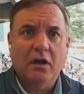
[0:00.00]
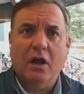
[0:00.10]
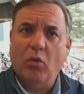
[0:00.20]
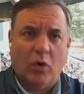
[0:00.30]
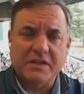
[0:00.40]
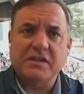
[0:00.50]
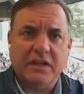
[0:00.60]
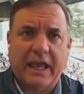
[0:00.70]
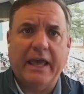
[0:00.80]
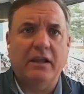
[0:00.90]
It
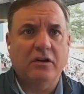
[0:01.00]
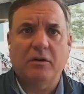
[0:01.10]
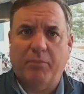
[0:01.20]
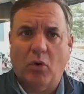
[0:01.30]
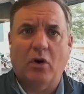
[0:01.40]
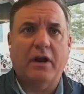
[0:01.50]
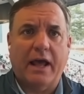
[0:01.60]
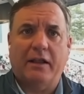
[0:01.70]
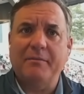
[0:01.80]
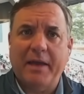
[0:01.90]
wasn't Kalen DeBoer in
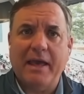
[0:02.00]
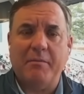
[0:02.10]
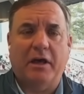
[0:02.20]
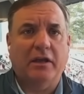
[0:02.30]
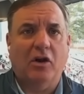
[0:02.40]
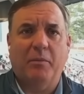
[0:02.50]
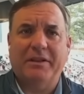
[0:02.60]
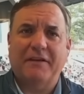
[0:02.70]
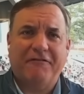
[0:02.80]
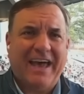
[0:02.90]
Alabama, you know.
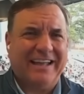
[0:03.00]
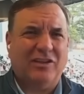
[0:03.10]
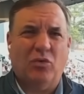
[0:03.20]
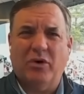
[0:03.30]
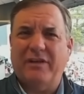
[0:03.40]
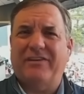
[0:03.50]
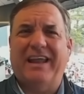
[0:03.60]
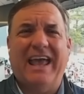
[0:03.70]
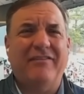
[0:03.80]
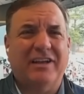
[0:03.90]
But the fact that we're even
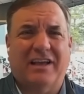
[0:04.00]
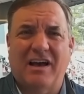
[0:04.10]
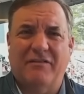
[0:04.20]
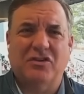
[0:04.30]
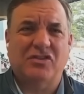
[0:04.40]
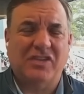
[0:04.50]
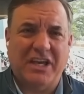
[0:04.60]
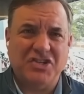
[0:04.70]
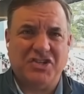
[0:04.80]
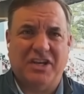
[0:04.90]
having a
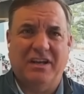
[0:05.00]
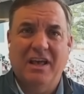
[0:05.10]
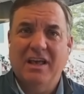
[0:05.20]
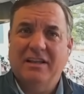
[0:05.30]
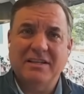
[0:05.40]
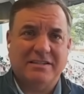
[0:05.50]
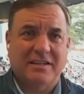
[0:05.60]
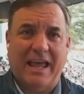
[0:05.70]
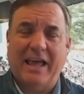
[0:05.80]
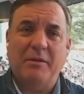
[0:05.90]
conversation
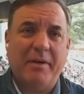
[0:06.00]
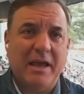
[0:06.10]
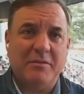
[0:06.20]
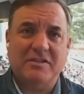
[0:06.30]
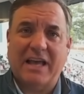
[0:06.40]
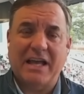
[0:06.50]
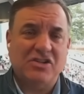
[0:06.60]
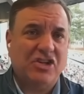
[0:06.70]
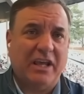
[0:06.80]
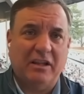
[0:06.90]
Listen, Alabama's
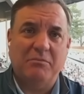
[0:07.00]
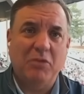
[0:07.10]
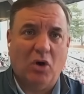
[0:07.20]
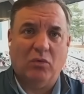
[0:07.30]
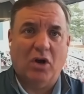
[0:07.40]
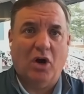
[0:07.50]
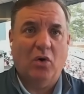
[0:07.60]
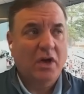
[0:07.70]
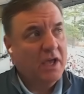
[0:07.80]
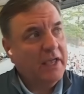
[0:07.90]
got Jalen
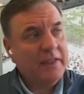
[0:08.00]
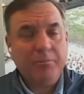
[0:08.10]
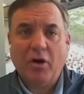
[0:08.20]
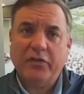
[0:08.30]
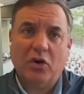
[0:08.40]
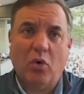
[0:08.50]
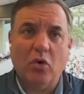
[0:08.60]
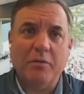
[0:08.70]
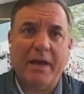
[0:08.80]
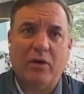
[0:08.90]
Milroe, and they brought the
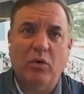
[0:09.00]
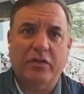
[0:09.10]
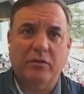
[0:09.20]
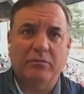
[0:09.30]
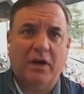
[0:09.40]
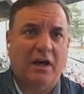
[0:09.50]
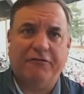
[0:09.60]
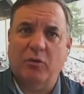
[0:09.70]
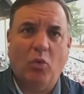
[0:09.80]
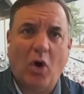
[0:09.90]
quarterback with them uh,
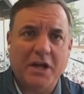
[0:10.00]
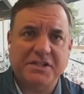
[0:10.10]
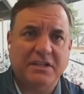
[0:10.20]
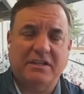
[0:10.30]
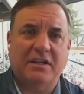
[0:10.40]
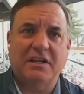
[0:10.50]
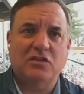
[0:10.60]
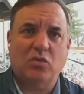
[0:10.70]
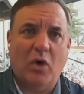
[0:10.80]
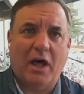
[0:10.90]
from Washington
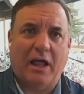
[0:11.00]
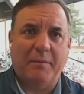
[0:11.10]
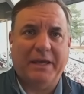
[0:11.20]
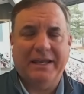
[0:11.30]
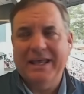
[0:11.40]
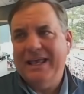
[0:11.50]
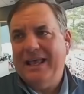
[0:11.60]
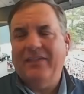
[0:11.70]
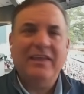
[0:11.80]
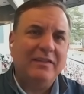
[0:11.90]
as well. I mean,
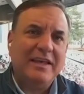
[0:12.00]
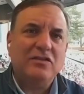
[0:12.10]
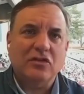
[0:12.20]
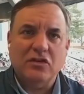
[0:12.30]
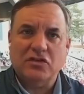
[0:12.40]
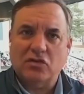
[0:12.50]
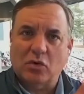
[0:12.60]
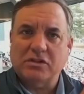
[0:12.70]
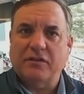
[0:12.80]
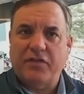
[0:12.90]
th- these are the
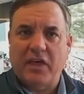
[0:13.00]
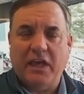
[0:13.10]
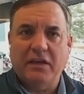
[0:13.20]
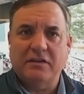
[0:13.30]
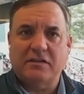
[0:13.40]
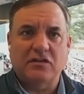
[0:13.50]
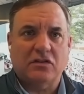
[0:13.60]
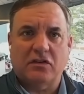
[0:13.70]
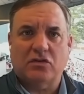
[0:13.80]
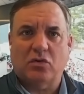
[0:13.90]
sorts of things, these
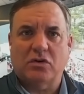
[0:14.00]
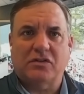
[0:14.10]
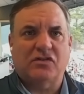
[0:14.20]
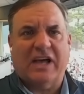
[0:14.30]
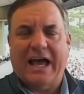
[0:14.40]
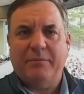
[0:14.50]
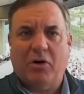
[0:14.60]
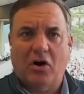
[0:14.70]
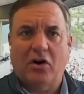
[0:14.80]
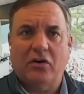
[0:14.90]
are the sorts of
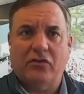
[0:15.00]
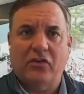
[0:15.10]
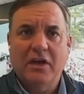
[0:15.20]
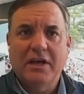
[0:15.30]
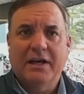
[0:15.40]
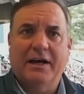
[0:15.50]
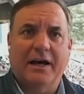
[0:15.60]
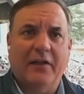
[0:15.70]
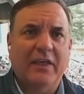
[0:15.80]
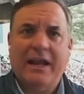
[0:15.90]
sidebars
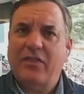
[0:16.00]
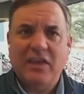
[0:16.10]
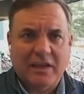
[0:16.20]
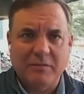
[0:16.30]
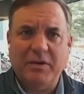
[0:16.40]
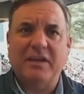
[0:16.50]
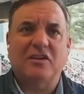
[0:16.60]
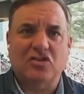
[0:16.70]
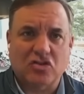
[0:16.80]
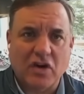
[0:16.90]
uh, that I think could be a
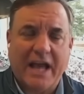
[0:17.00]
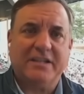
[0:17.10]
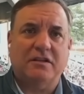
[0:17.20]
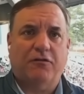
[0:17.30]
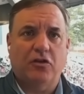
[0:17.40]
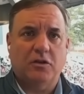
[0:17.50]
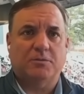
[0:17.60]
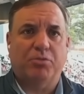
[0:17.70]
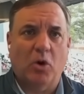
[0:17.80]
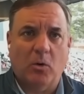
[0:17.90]
distraction for this
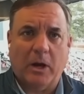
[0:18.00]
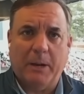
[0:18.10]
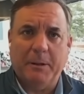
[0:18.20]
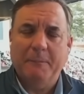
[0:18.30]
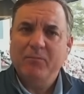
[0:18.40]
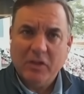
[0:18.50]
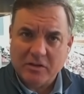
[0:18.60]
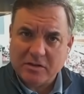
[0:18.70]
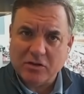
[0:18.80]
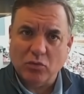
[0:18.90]
program. And
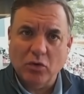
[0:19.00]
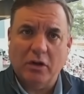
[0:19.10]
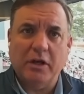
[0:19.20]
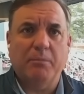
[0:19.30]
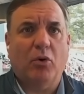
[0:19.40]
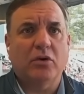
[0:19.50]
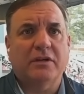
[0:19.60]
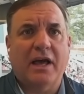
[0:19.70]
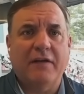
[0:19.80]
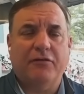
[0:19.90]
this is a really important
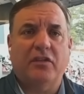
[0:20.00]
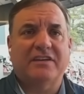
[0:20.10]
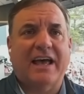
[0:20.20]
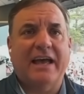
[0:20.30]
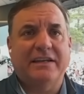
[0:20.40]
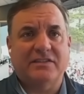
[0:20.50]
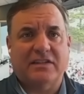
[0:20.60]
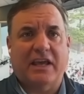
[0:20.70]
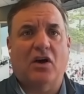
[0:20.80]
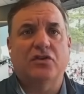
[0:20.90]
time for the Tide to
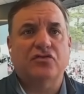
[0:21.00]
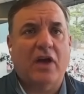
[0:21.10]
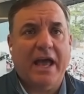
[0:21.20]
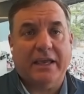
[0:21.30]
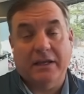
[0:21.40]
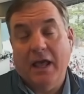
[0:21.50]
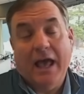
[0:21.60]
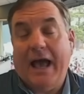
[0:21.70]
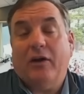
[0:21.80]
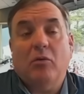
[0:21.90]
stay on track. And
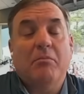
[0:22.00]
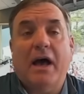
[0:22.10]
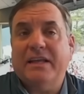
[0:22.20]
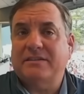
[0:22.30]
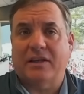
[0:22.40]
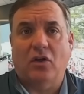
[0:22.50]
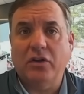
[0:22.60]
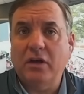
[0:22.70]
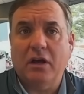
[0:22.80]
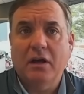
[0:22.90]
I don't mind
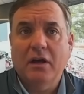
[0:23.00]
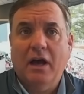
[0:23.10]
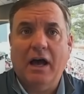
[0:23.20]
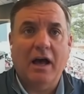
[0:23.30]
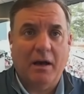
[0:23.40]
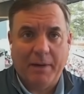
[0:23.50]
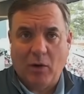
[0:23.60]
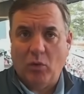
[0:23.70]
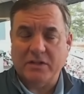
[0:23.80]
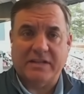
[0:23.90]
telling you uh,
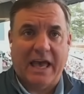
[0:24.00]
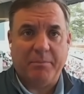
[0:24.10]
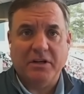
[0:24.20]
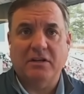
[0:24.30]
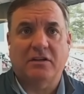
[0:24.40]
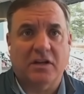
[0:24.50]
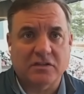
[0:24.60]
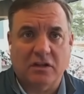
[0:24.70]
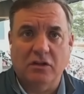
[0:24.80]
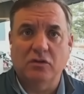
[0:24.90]
about what's happened in
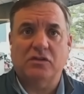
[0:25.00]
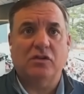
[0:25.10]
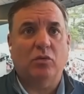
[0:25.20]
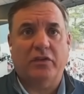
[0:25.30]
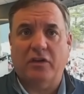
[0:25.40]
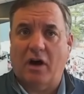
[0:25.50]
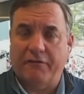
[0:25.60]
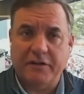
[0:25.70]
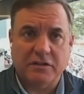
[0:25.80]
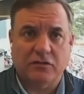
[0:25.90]
Tuscaloosa with the
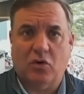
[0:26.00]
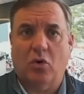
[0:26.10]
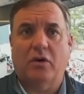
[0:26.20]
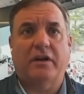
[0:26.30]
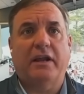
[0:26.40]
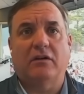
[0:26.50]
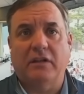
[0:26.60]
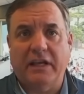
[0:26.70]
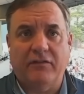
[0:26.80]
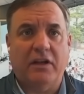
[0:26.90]
offensive coordinator
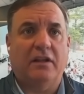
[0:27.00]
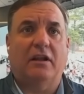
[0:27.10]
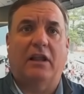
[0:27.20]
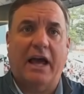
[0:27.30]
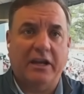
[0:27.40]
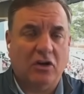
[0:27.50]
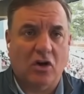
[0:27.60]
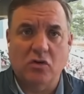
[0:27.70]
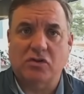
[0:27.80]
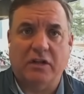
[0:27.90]
leaving and the line
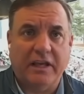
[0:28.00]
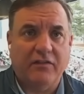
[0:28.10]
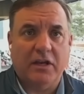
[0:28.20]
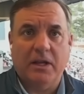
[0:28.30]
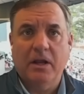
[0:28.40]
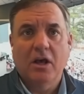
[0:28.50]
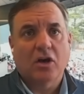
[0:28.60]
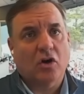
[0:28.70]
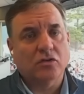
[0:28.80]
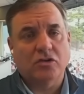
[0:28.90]
coach leaving and
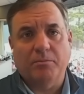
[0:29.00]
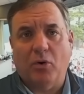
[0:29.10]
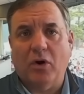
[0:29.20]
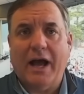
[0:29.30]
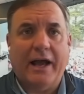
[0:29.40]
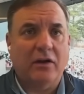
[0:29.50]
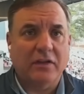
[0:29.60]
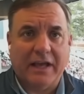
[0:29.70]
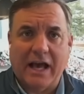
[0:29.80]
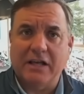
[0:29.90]
Coach DeBoer hiring
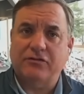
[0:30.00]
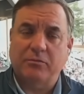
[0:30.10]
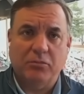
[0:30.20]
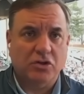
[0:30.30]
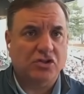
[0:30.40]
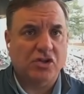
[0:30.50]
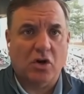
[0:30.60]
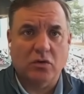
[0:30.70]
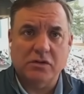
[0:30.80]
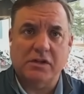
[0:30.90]
the guys from Butch
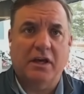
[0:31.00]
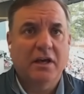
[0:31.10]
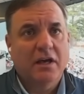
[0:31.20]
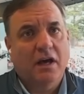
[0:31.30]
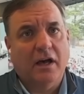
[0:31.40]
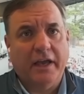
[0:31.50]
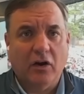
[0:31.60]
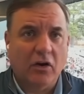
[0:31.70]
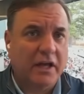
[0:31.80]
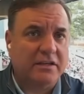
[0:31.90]
Jones' uh,
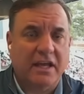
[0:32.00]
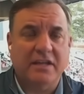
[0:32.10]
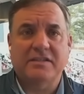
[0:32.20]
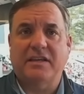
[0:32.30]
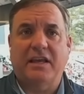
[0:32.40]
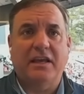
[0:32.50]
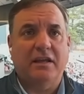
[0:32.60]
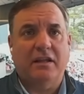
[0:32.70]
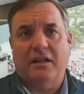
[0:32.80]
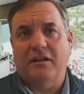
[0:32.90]
era at Tennessee
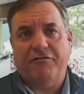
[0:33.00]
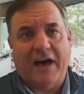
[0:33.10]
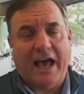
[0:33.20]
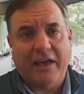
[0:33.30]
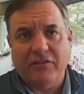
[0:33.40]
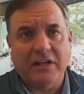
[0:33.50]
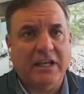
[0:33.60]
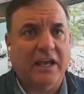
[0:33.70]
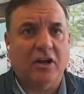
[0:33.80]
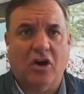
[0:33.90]
and, and the five
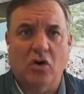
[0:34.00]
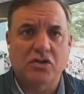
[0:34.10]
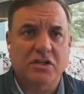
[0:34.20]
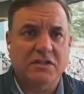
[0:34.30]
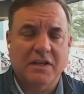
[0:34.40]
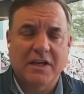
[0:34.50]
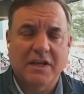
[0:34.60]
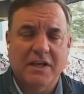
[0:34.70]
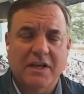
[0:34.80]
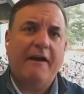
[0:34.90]
Indiana coaches
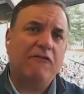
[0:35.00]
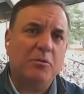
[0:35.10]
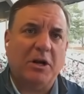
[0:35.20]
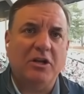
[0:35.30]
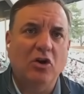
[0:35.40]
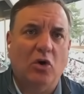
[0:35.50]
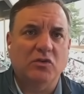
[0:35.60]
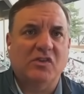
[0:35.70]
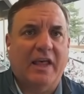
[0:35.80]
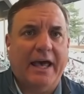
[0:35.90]
Everybody
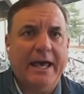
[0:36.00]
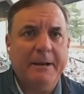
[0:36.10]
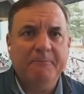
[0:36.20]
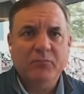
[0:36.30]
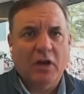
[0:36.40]
knows that.